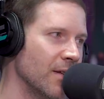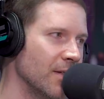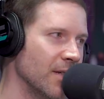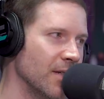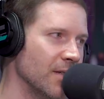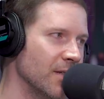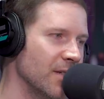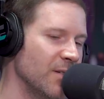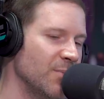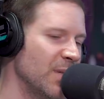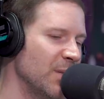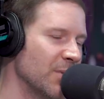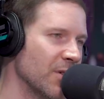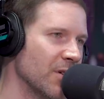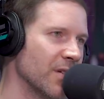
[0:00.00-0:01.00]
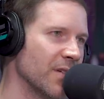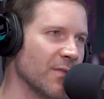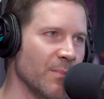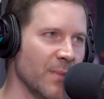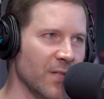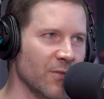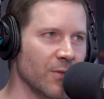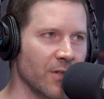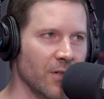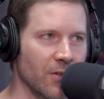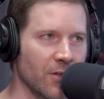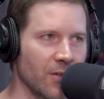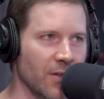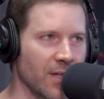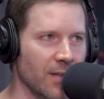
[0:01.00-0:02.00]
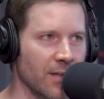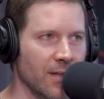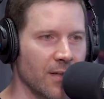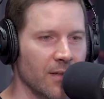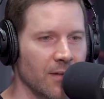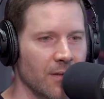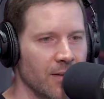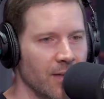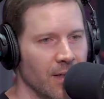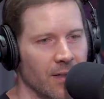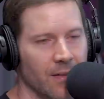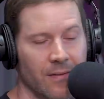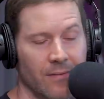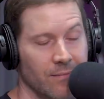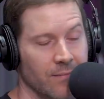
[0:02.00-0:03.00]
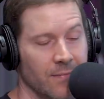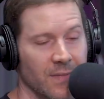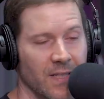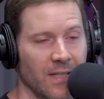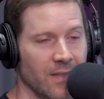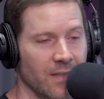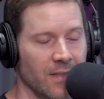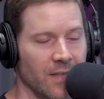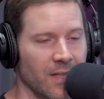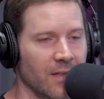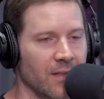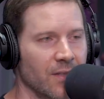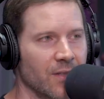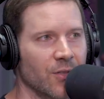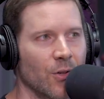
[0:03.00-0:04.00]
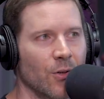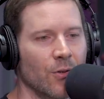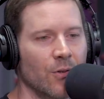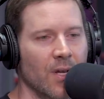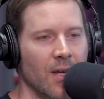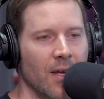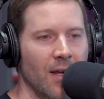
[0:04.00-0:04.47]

dc people don't even mess with go-go like that they they just didn't so